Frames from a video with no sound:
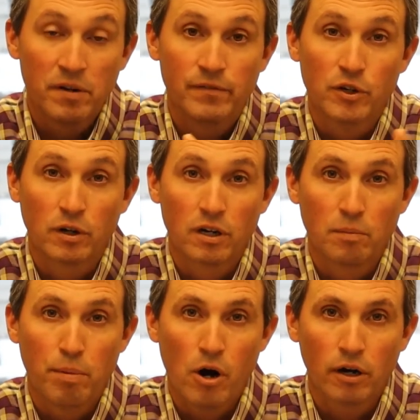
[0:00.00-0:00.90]
But if you're going
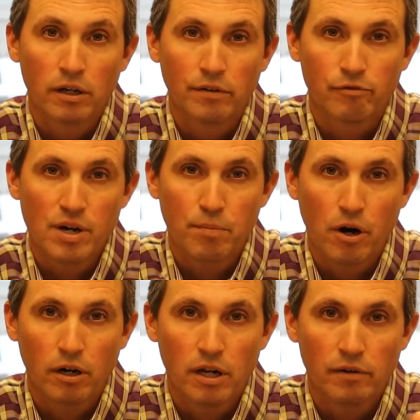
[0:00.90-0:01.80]
to park in the free
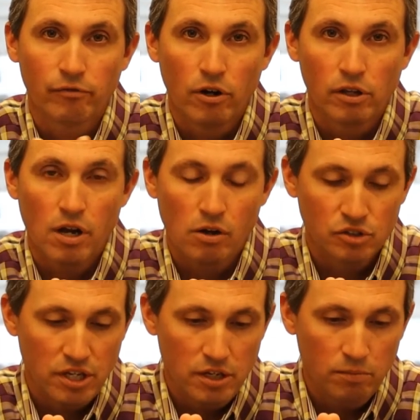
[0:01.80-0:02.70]
parking in front of the
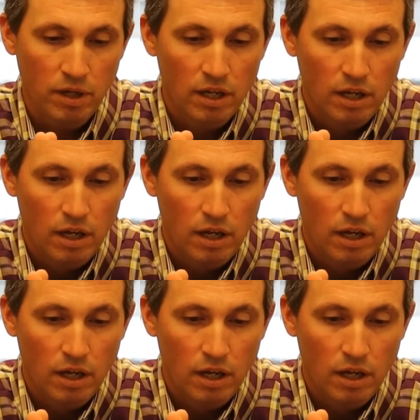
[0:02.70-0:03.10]
Coliseum,